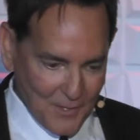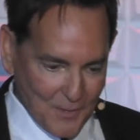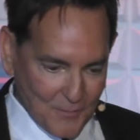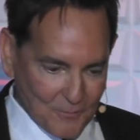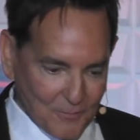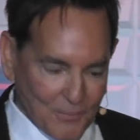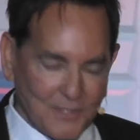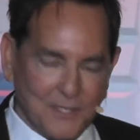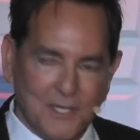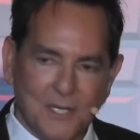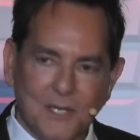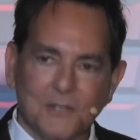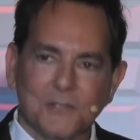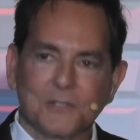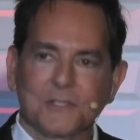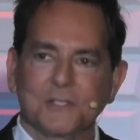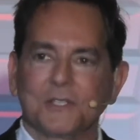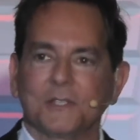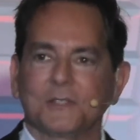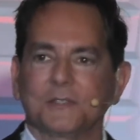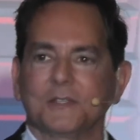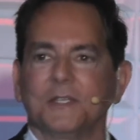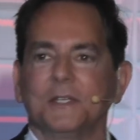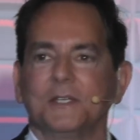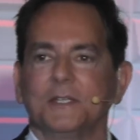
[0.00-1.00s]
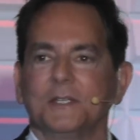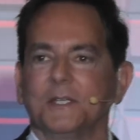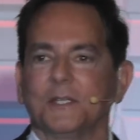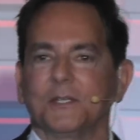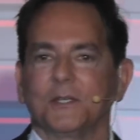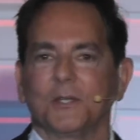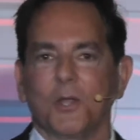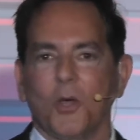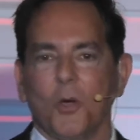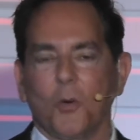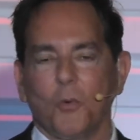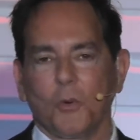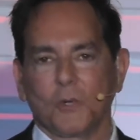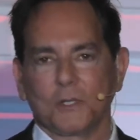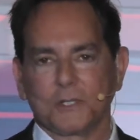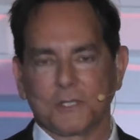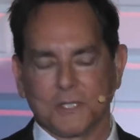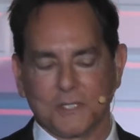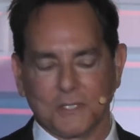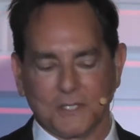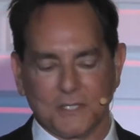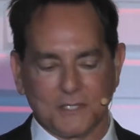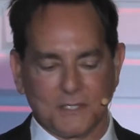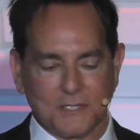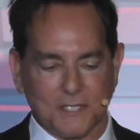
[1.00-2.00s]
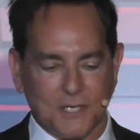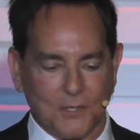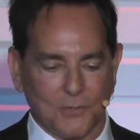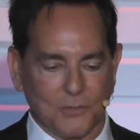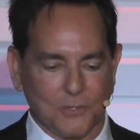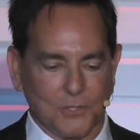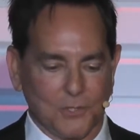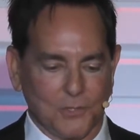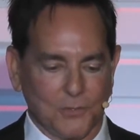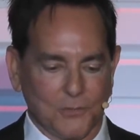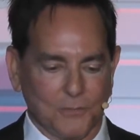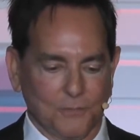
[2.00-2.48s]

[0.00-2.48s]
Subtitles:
but here's the thing that no one's going to tell you.